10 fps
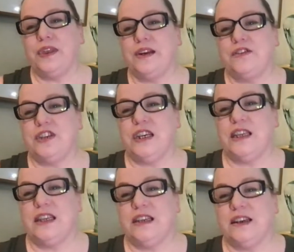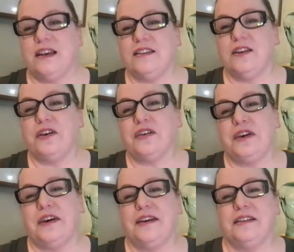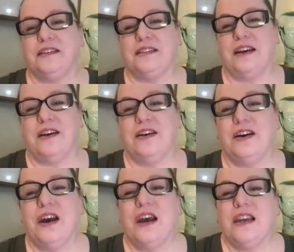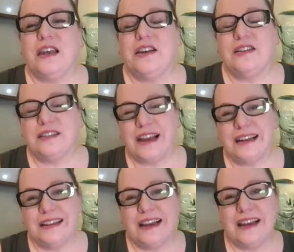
energy and late nights are good. So yeah, there's nice.